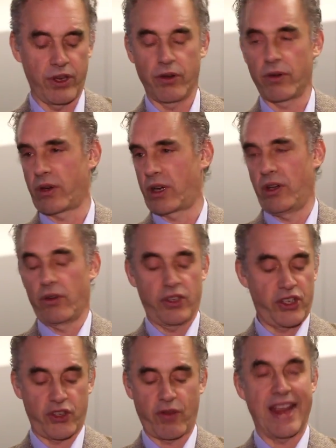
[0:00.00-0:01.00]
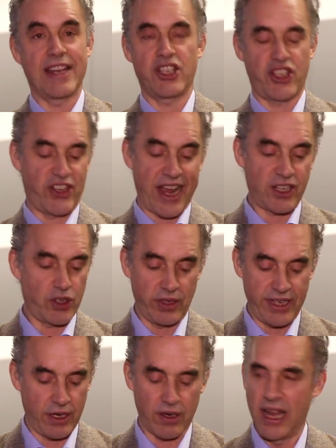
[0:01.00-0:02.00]
or you're estranged
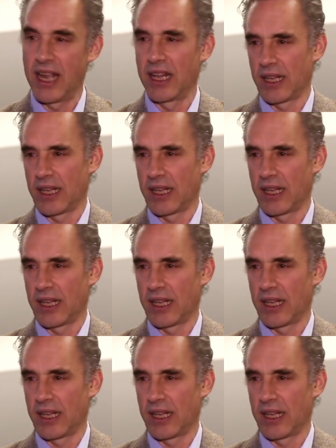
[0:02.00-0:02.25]
sexually, or